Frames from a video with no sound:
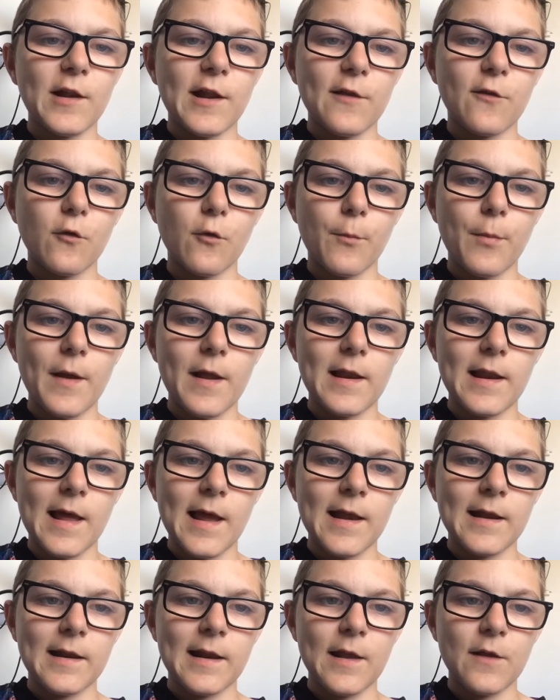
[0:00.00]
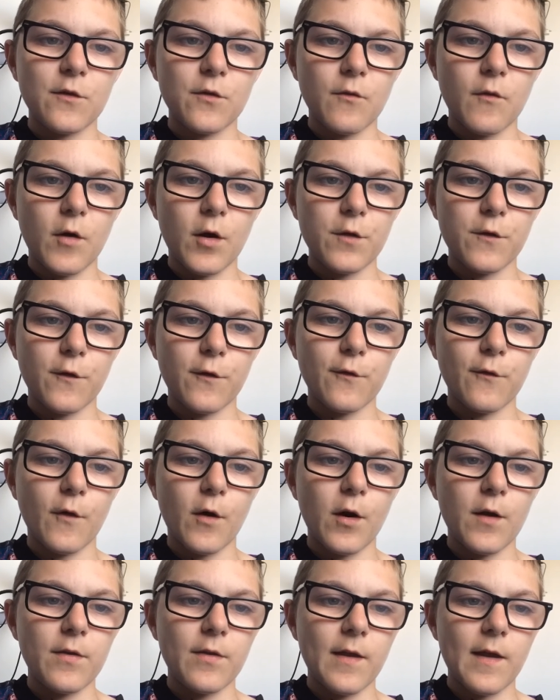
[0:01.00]
little bit lately, so if I just
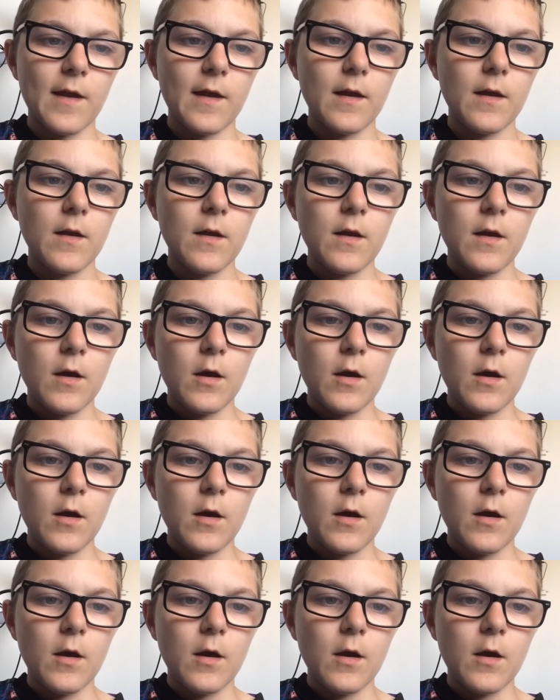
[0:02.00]
find it.